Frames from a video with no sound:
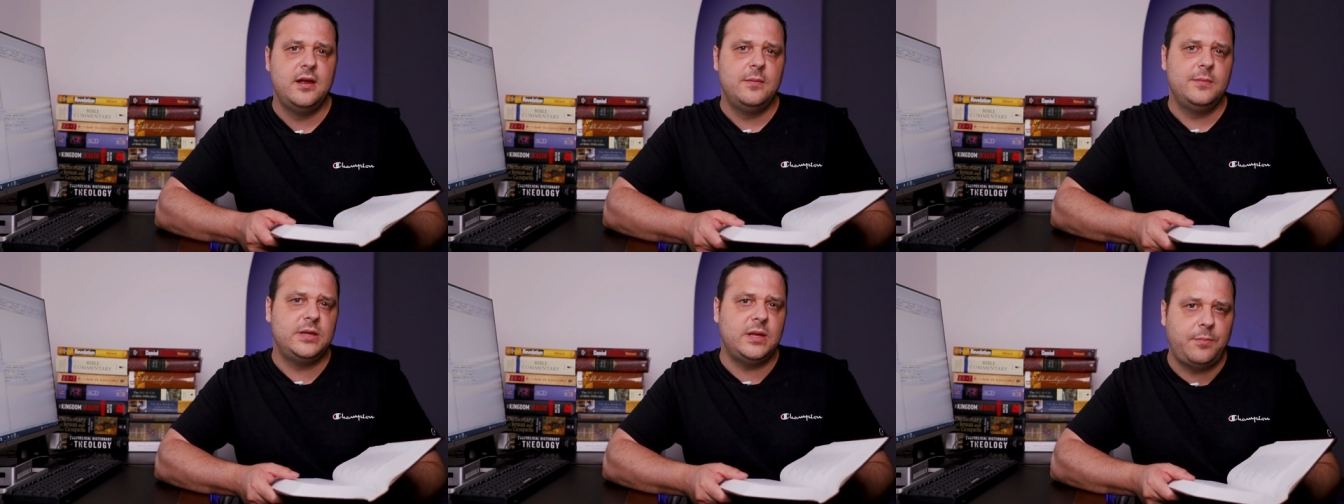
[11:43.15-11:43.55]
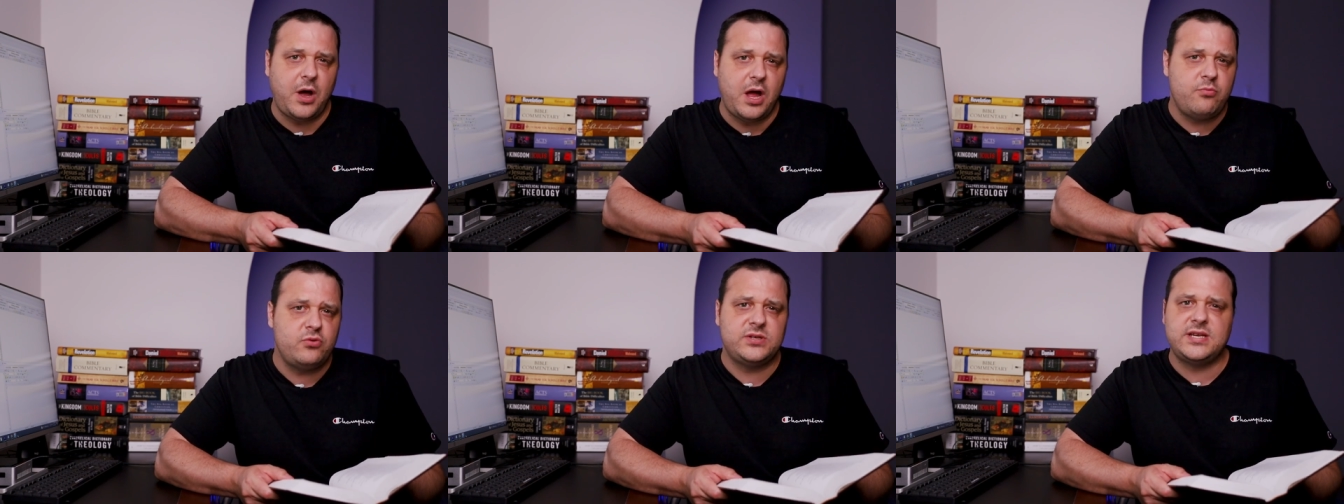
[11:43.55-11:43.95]
But the
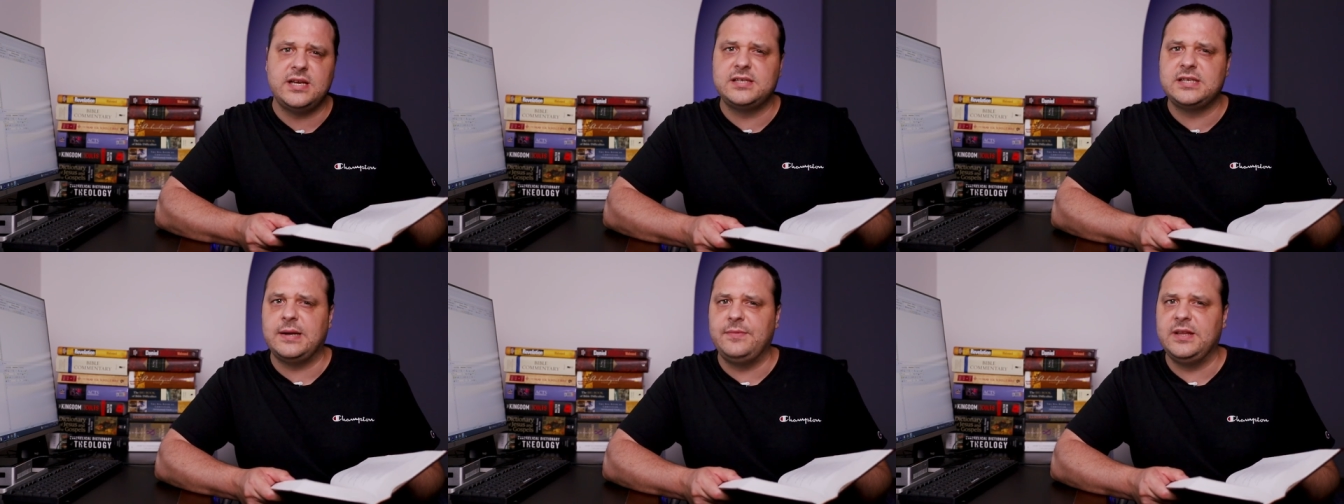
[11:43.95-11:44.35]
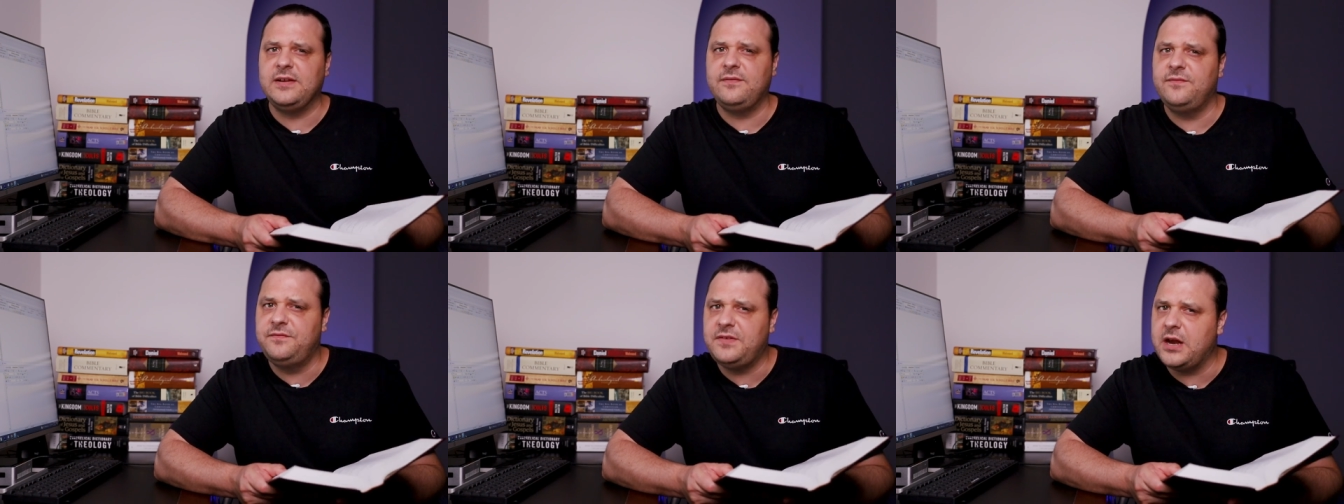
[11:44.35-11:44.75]
Bible says
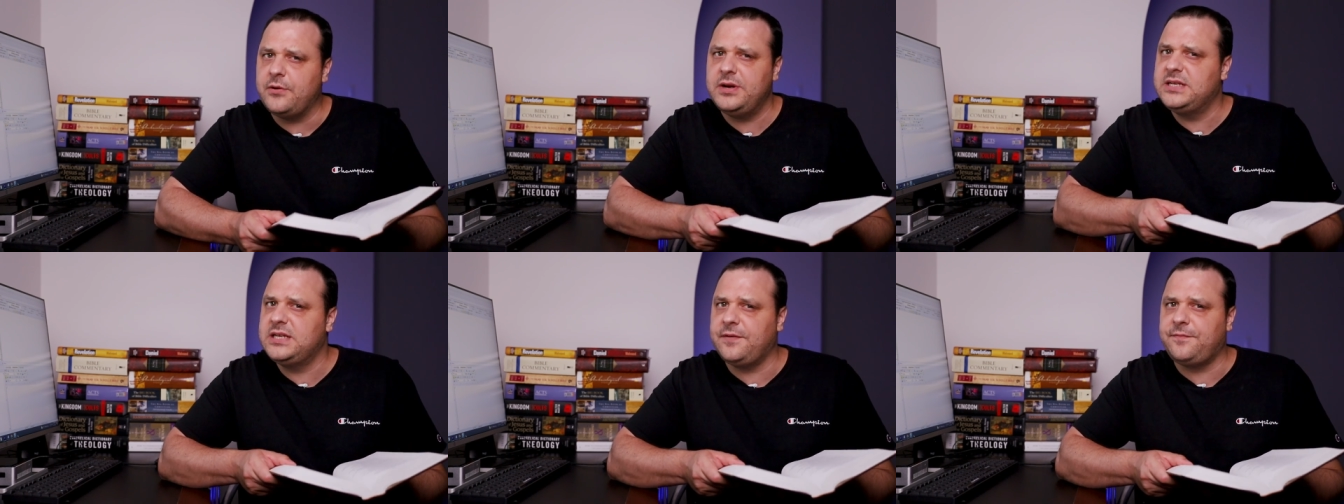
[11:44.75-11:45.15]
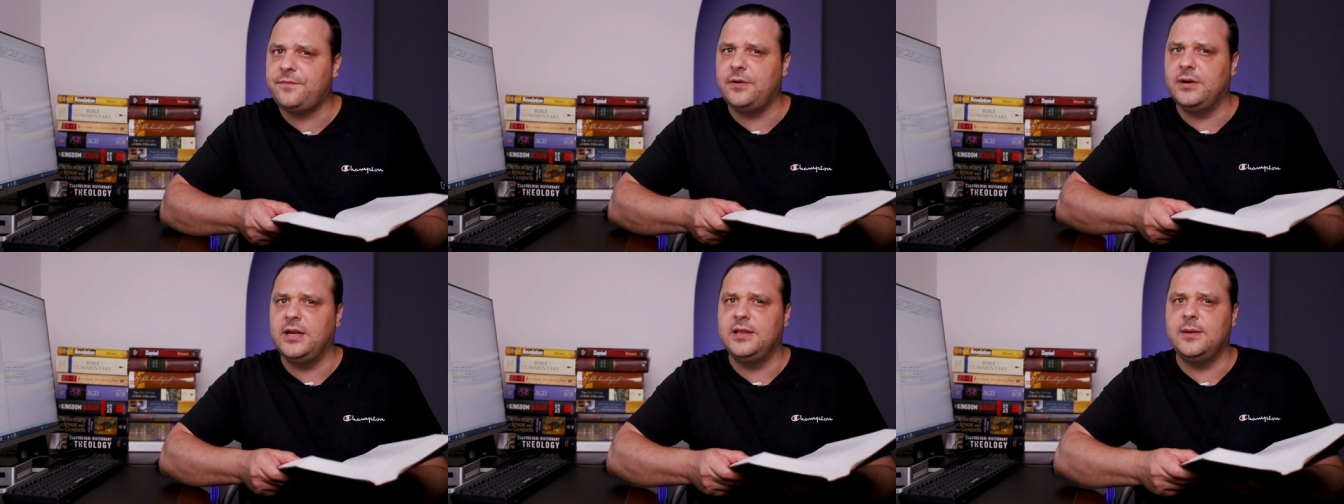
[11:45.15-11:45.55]
something very
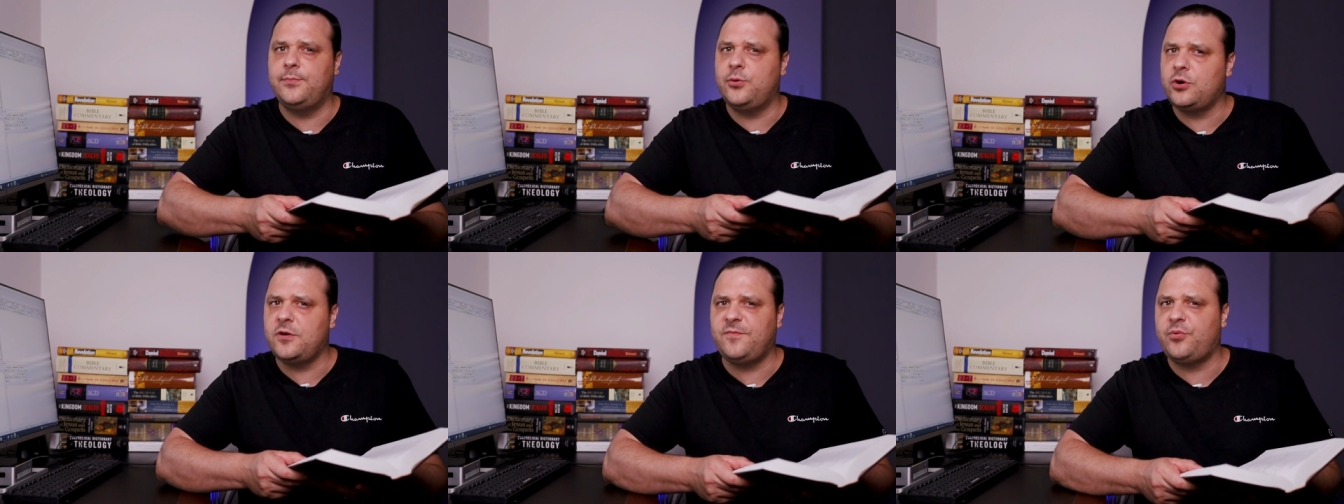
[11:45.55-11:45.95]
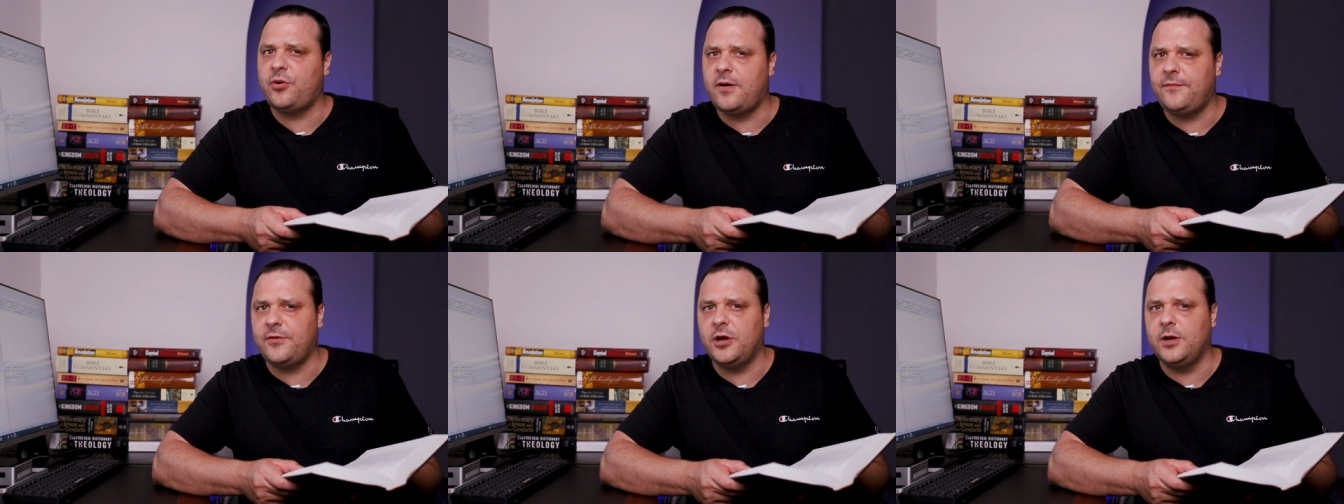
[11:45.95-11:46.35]
different. In the book of
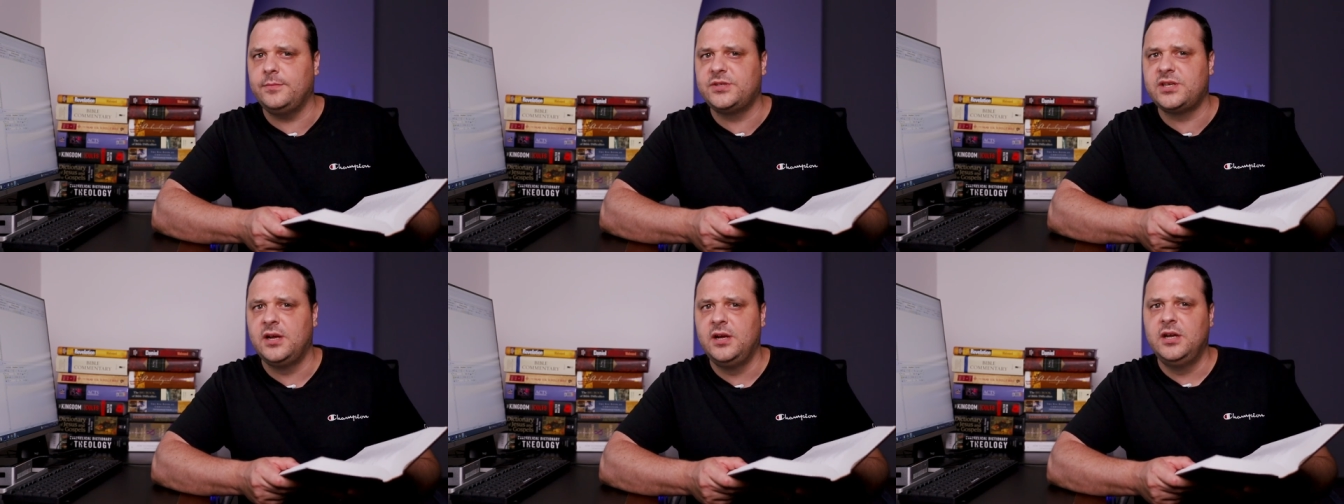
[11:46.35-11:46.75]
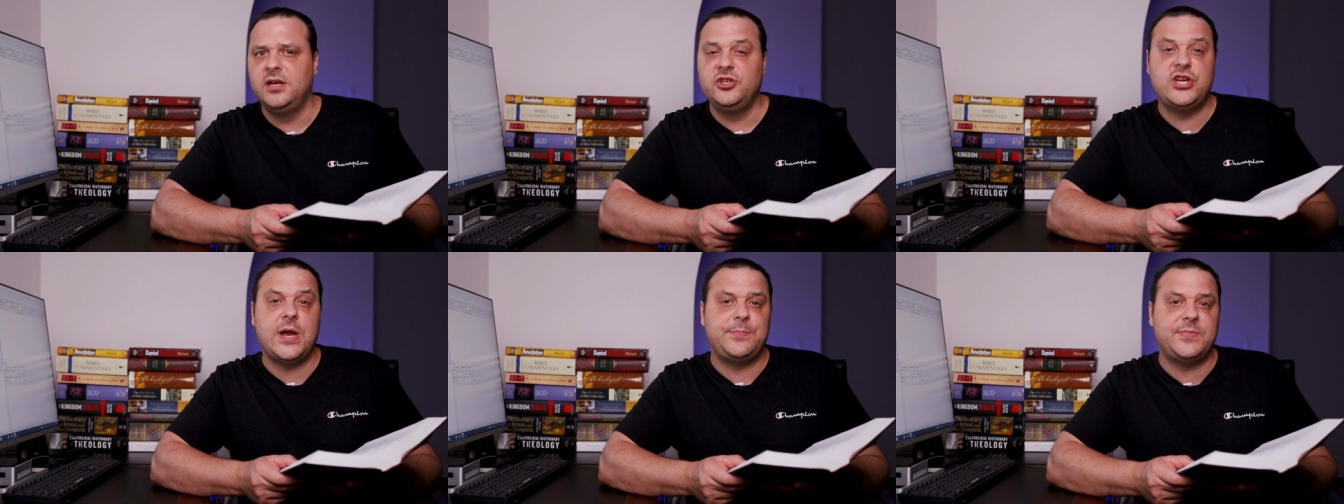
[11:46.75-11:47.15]
Proverbs,
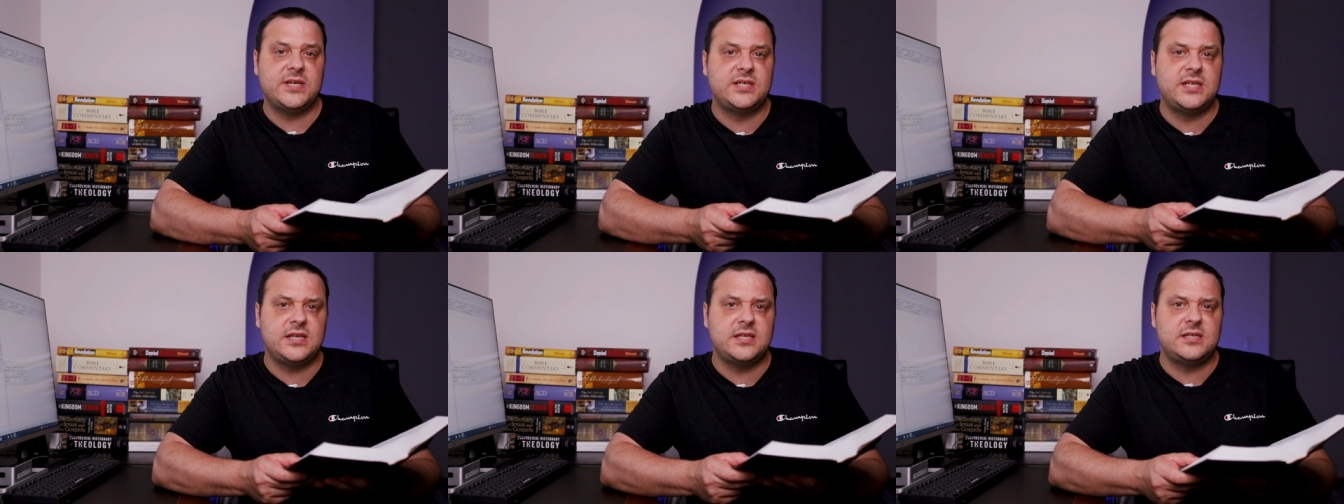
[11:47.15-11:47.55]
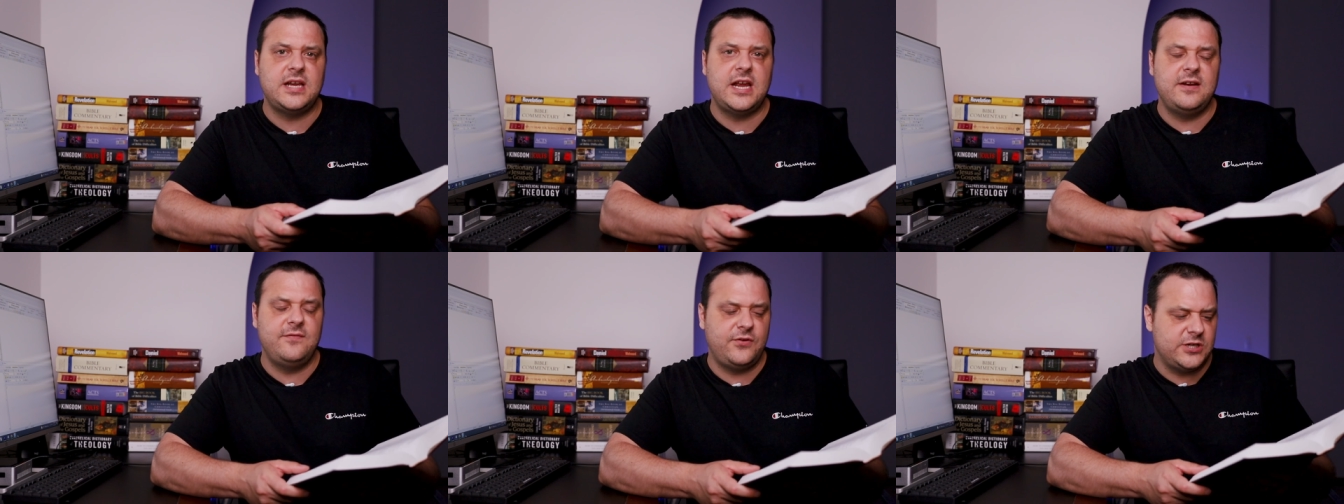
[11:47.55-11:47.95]
chapter
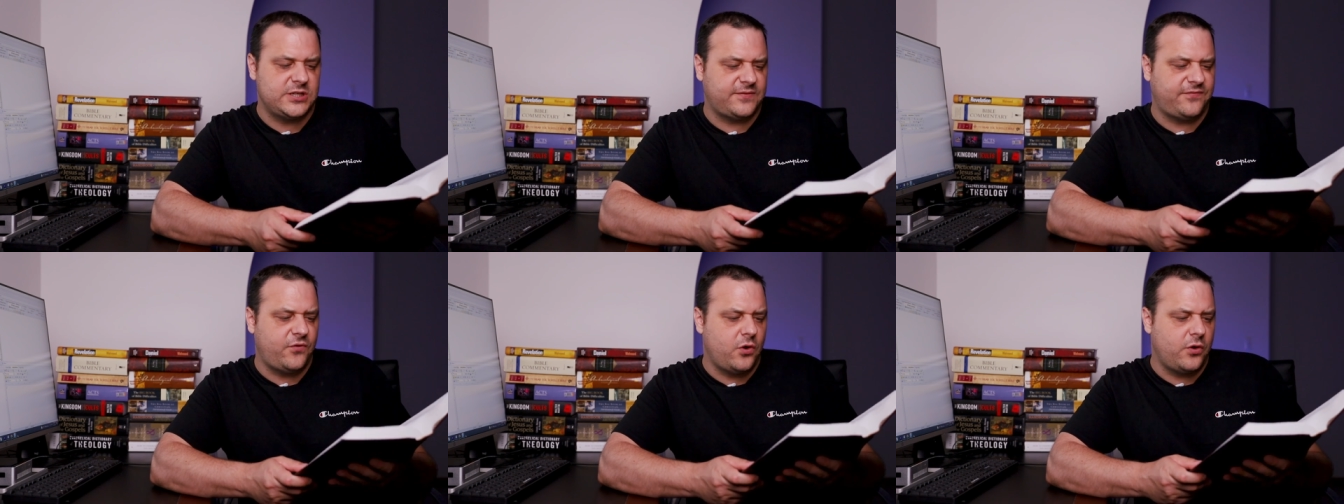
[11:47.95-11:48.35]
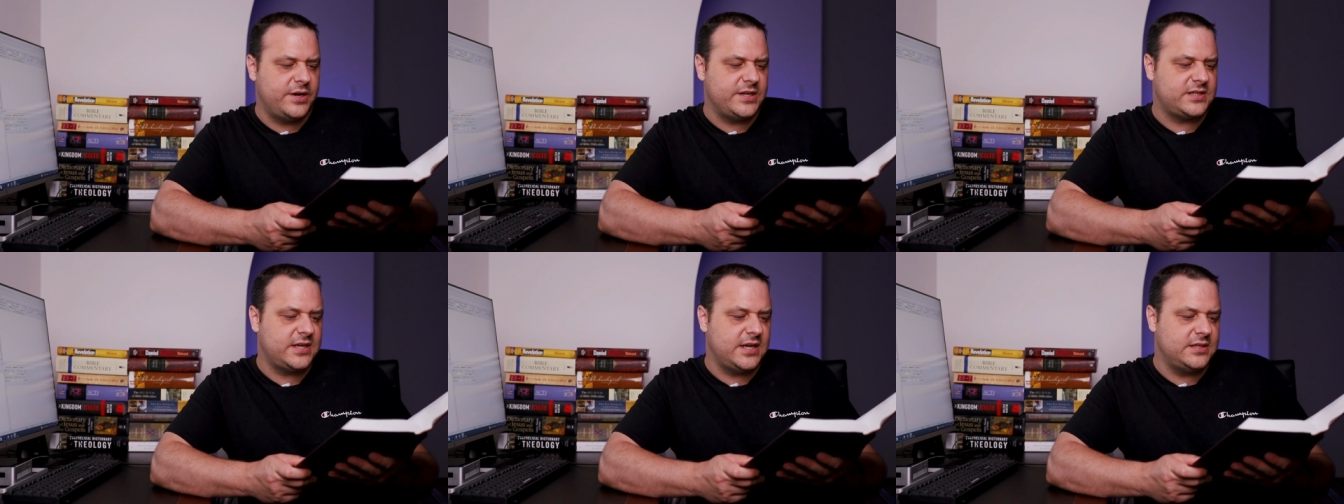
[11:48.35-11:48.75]
16, verse 4,
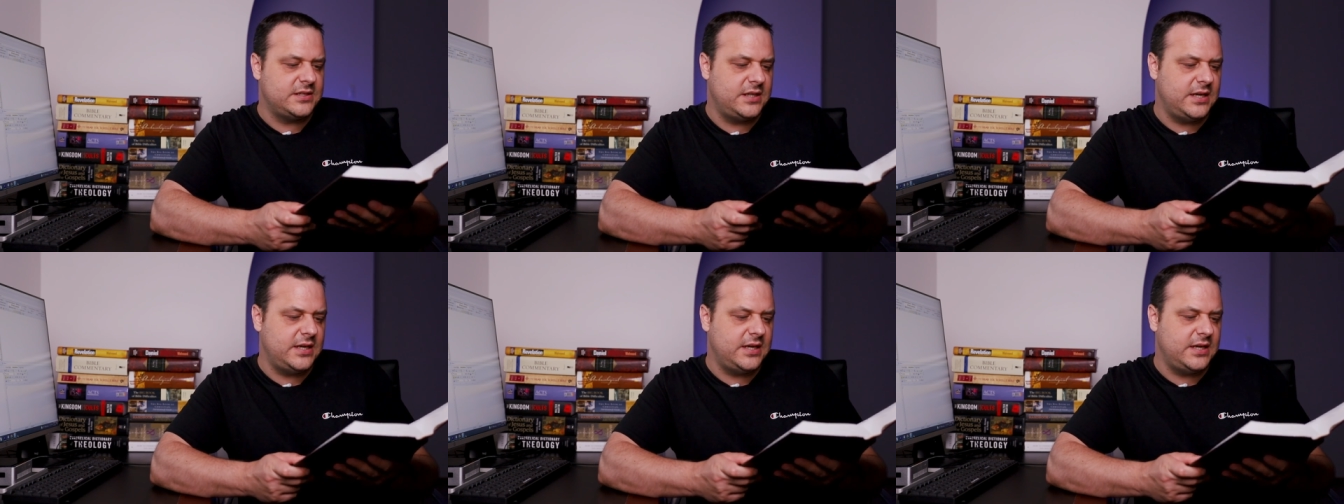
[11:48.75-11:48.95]
it says